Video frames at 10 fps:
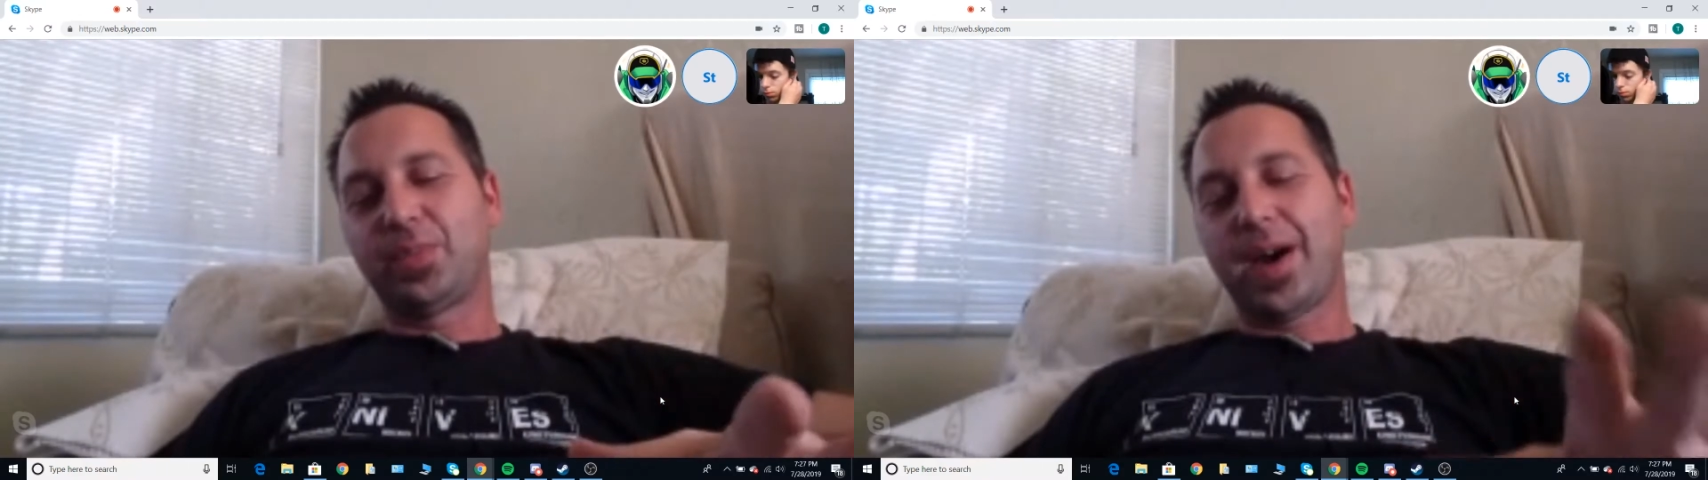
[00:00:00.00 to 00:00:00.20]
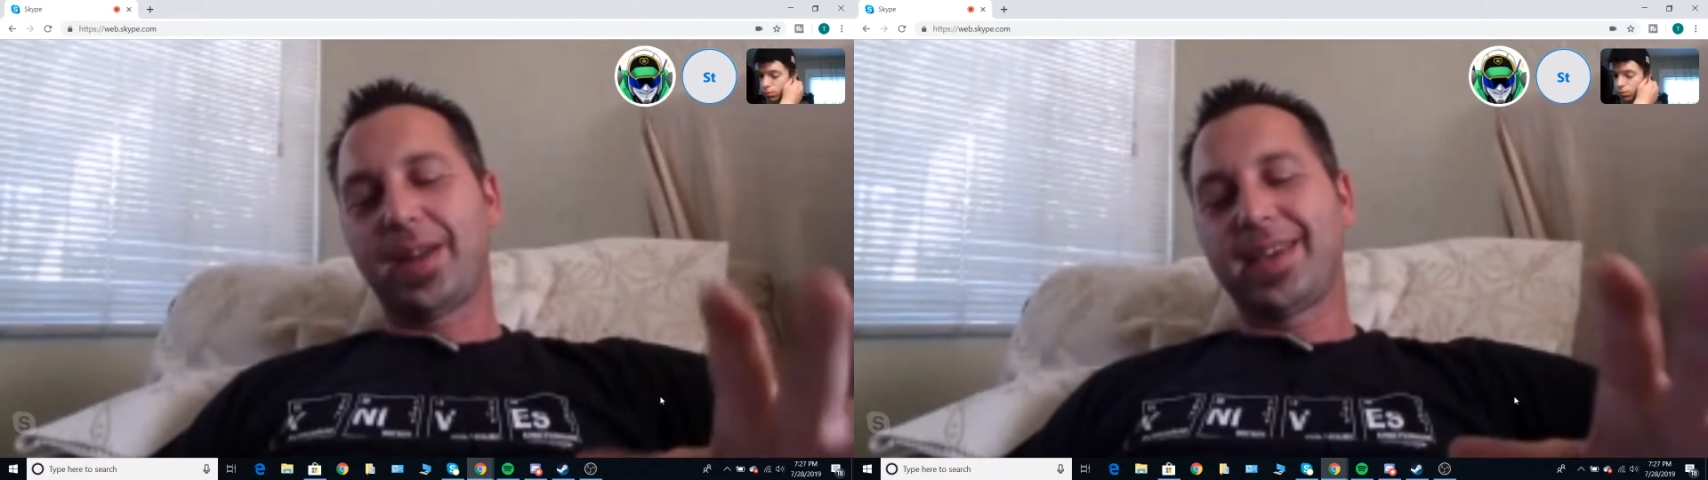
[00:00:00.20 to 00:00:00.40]

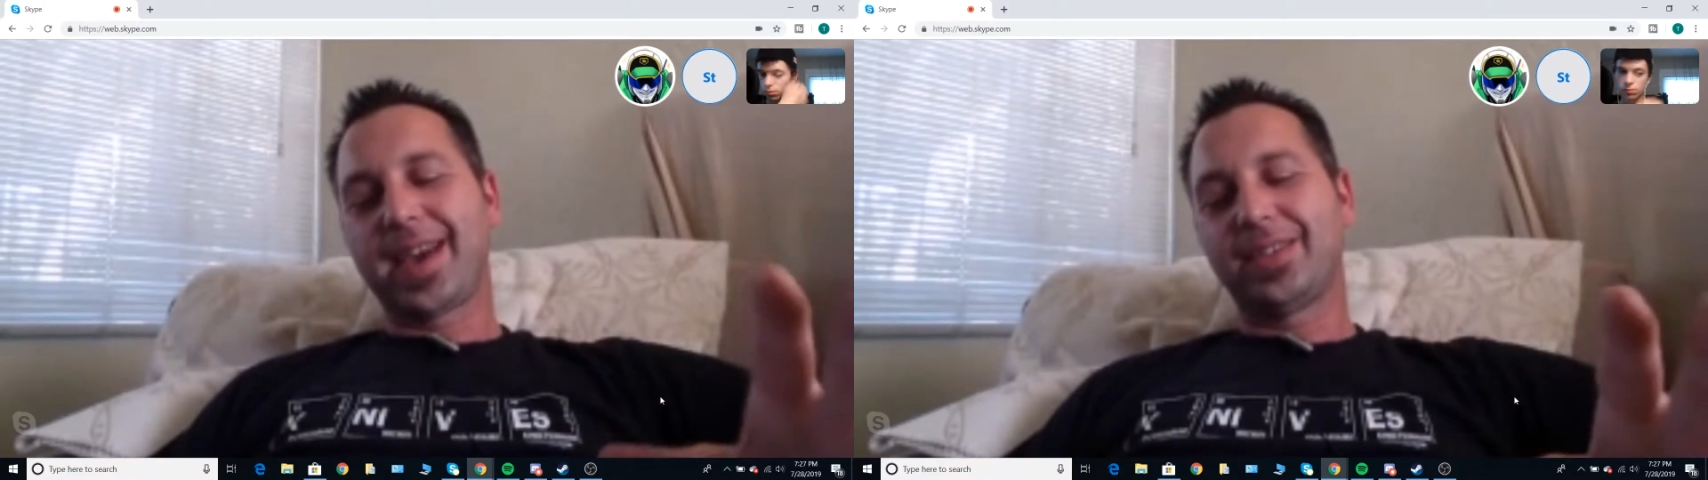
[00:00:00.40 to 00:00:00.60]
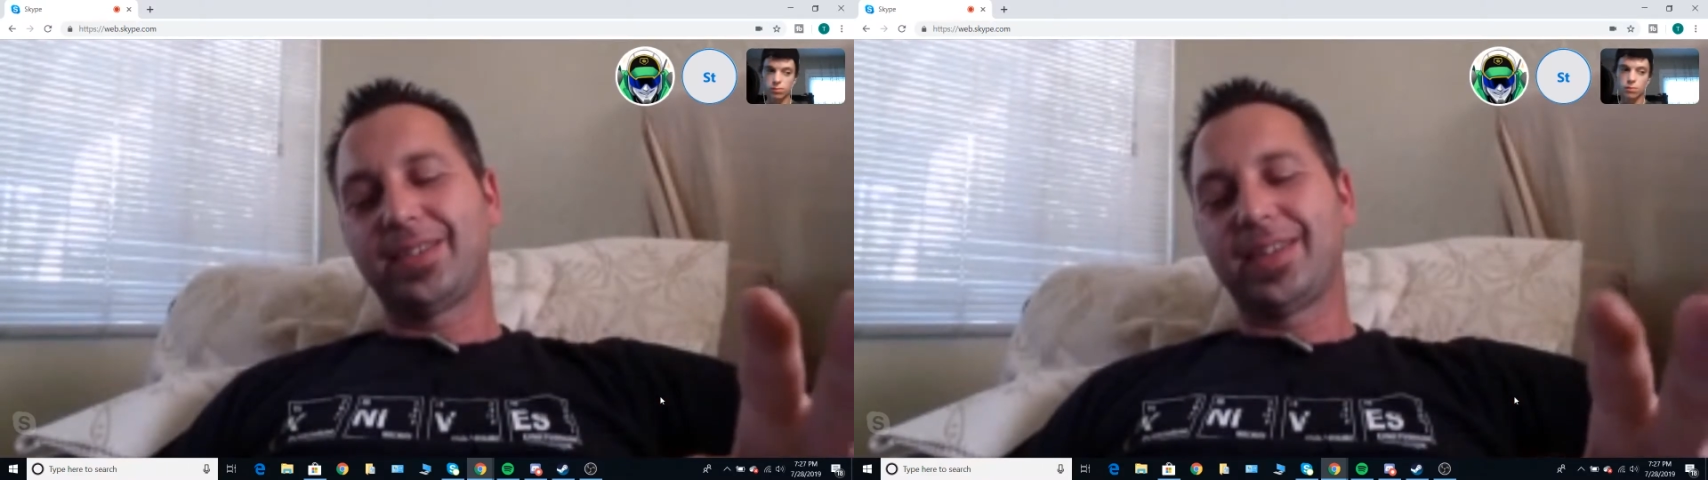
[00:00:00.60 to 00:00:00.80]
podcast
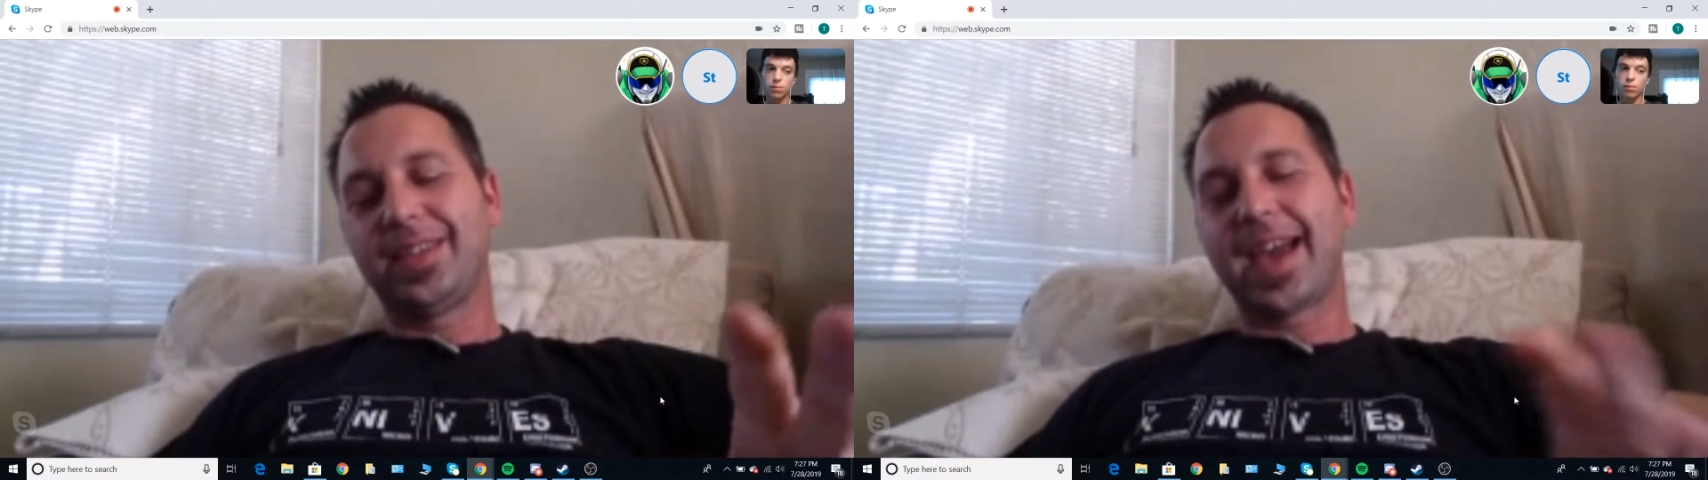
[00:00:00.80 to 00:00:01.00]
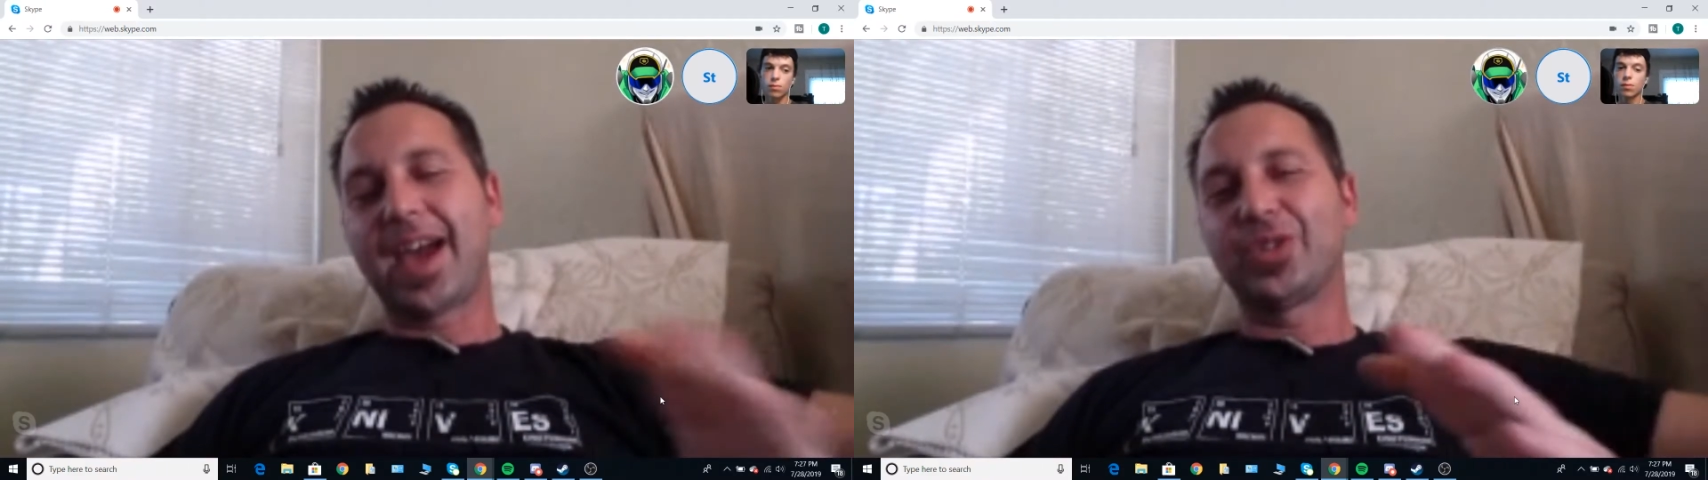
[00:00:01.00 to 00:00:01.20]
said he
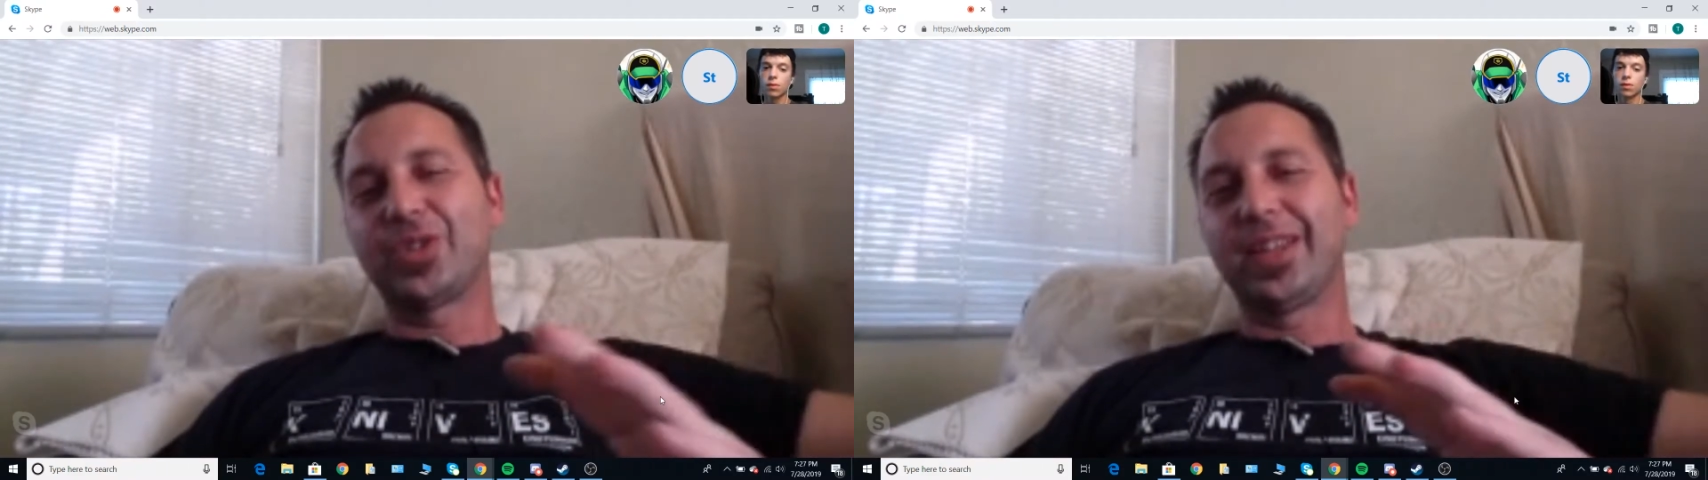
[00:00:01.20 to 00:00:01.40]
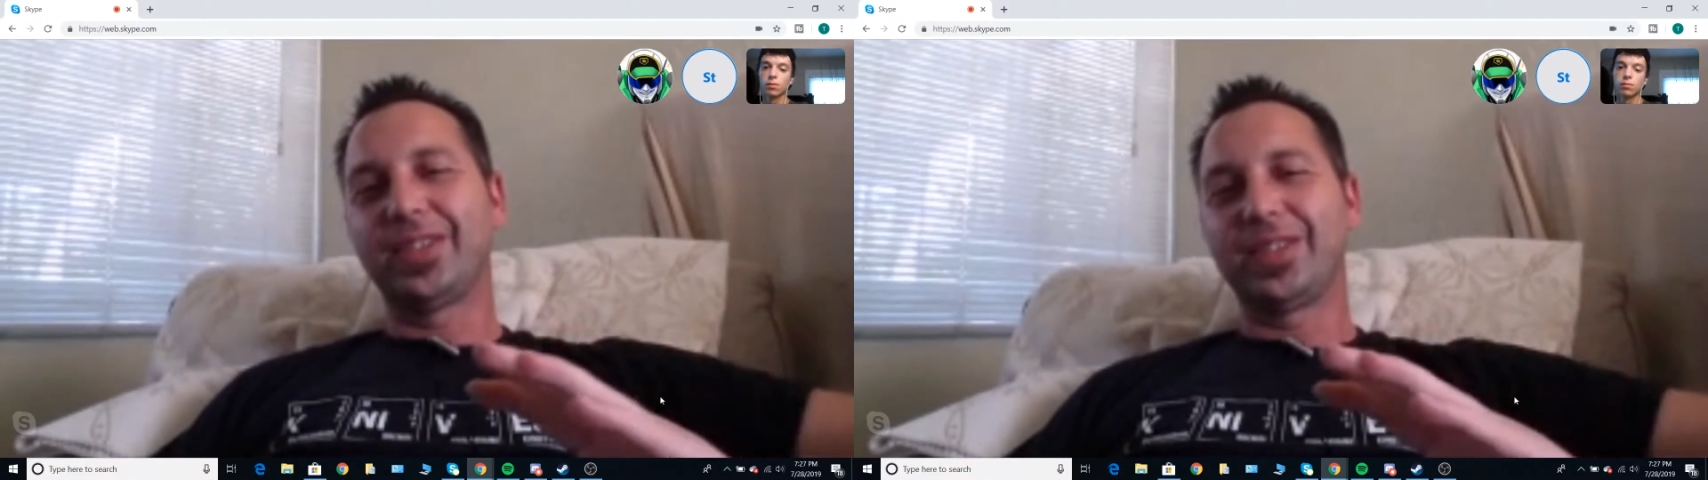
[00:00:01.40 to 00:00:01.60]
actually
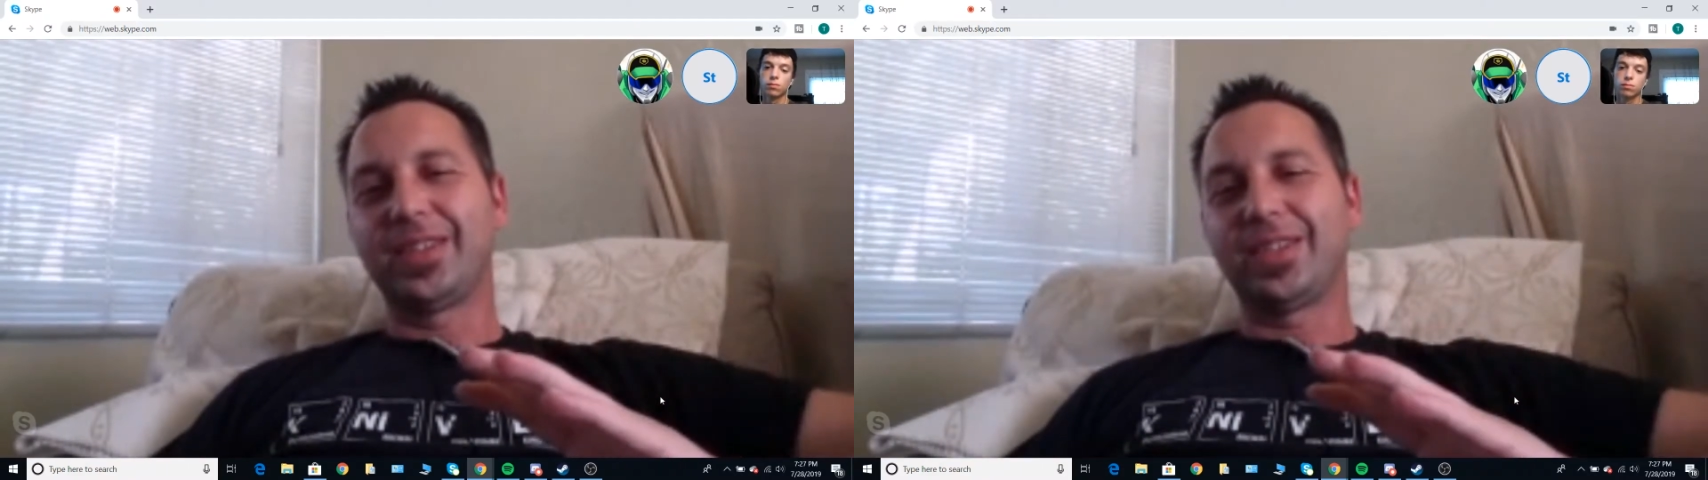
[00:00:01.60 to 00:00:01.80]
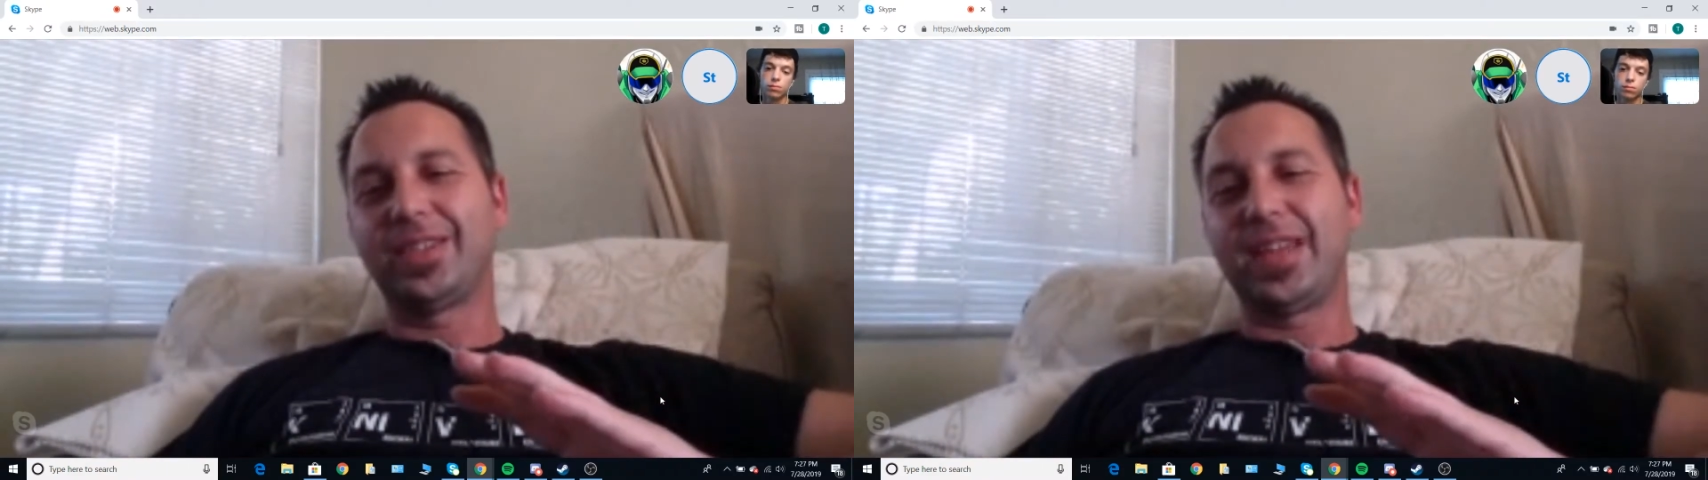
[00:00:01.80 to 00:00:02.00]
listened to
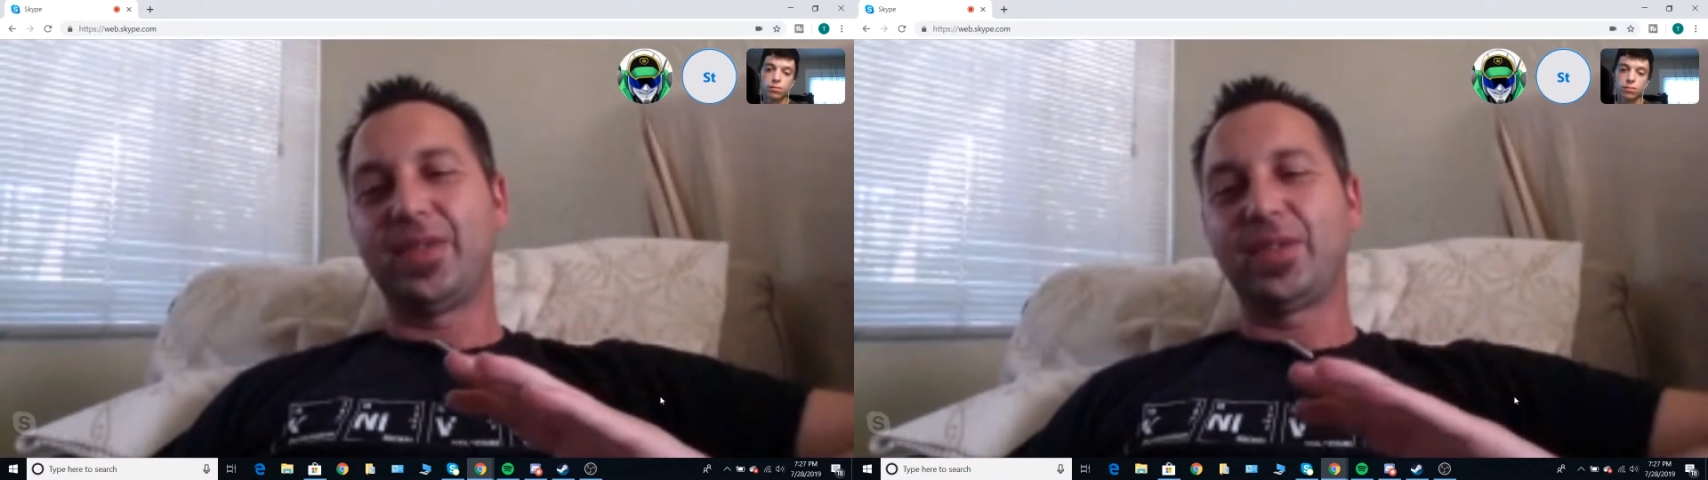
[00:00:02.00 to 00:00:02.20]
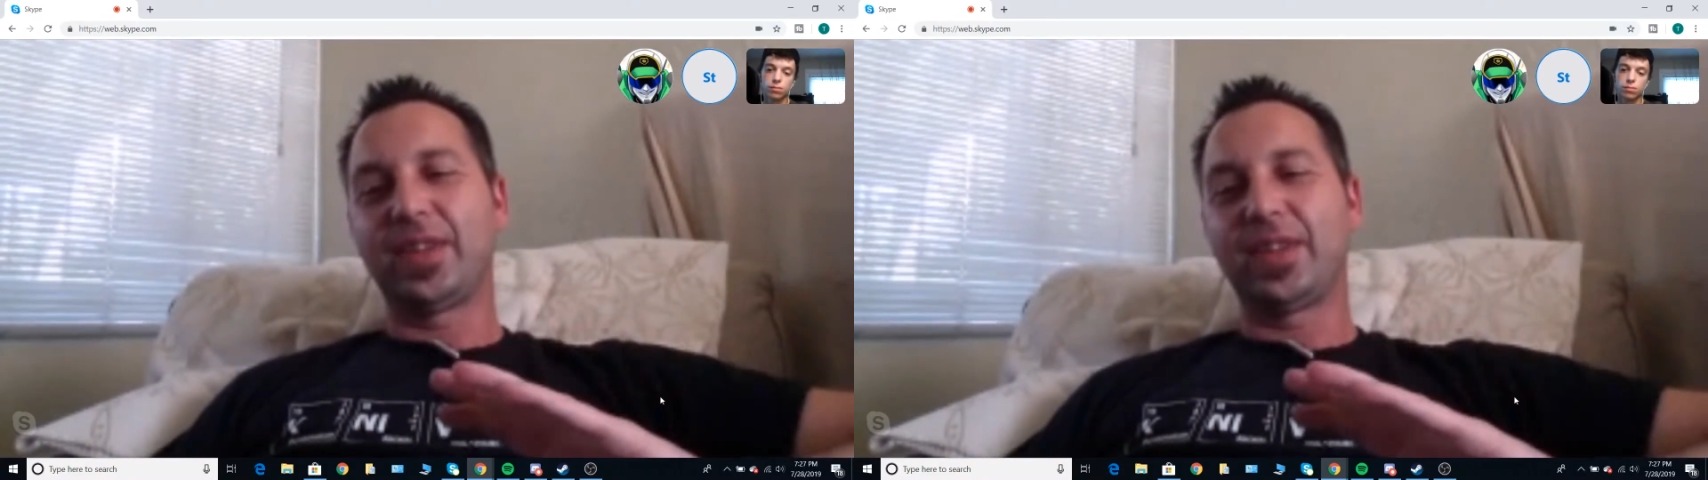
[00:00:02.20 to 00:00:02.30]
Steve's